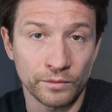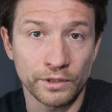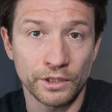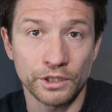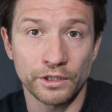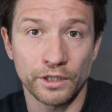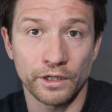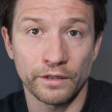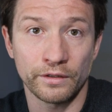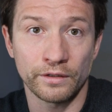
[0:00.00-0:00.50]
with
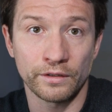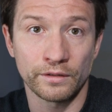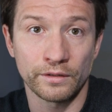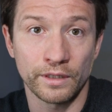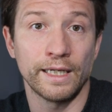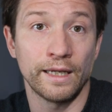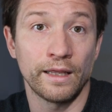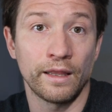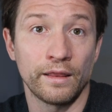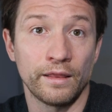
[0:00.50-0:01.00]
each other,
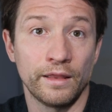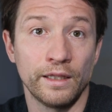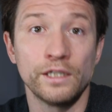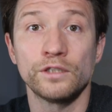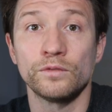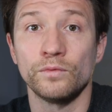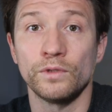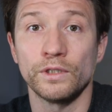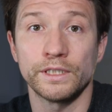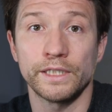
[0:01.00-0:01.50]
and
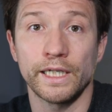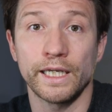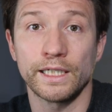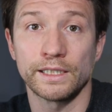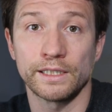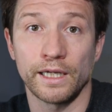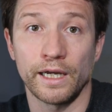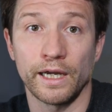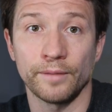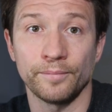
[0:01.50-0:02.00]
this will
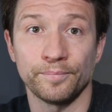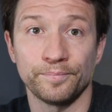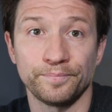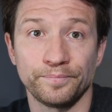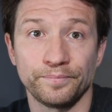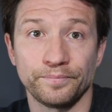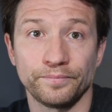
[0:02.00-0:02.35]
take time.